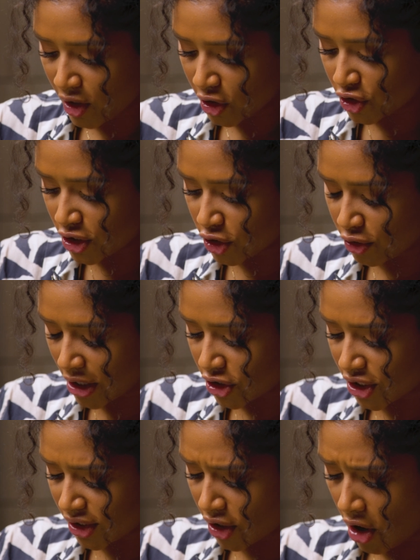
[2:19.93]
Just
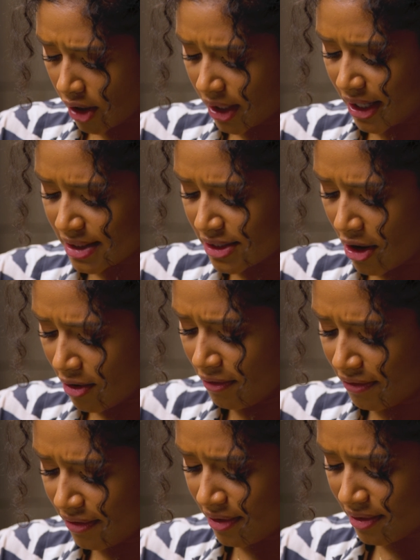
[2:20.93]
crushing the garlic
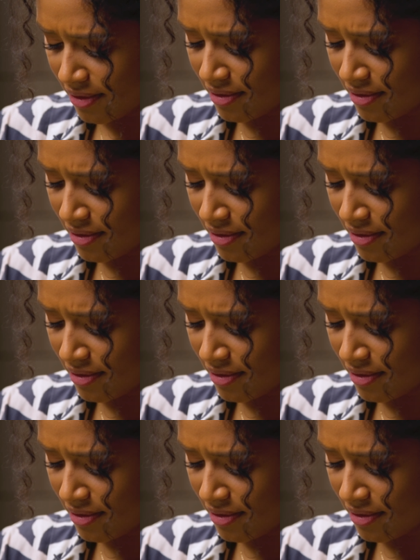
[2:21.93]
itself